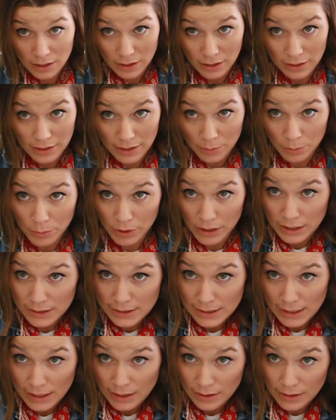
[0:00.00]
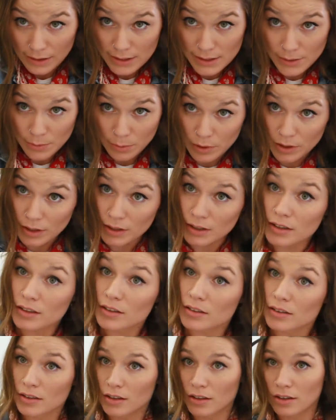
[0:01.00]
And then we're gonna take this one
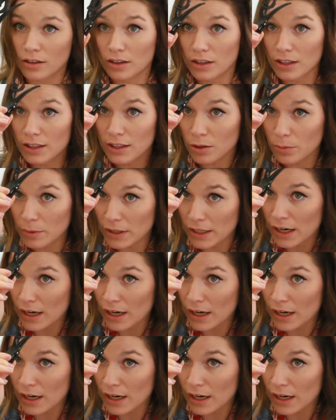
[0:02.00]
a little bit